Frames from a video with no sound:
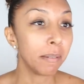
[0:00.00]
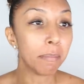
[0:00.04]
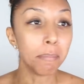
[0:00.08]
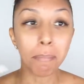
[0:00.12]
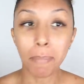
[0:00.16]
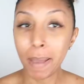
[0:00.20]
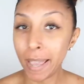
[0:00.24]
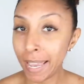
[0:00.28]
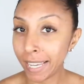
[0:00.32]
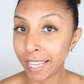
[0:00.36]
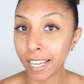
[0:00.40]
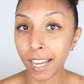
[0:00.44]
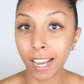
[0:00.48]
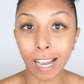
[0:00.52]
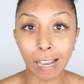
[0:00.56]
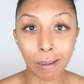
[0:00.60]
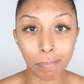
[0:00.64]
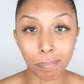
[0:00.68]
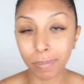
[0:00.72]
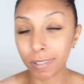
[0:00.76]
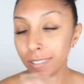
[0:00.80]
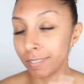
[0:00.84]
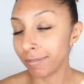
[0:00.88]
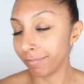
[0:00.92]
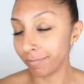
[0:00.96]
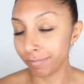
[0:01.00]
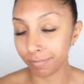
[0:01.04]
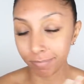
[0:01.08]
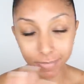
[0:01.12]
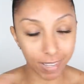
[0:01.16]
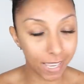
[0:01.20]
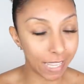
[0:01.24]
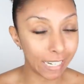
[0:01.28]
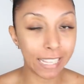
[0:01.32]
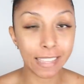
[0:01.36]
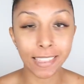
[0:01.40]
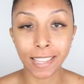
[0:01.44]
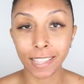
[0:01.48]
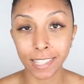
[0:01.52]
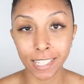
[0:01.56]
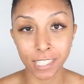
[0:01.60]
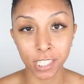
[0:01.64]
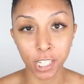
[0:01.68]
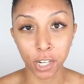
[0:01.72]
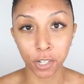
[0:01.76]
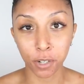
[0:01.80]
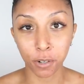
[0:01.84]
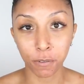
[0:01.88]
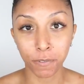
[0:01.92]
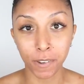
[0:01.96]
makeup, anything
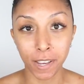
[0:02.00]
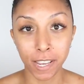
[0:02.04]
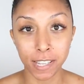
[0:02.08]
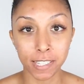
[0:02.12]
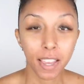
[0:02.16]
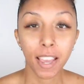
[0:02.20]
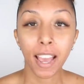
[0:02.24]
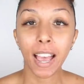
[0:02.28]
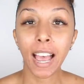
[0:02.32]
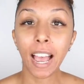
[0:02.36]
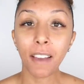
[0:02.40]
that's on your face.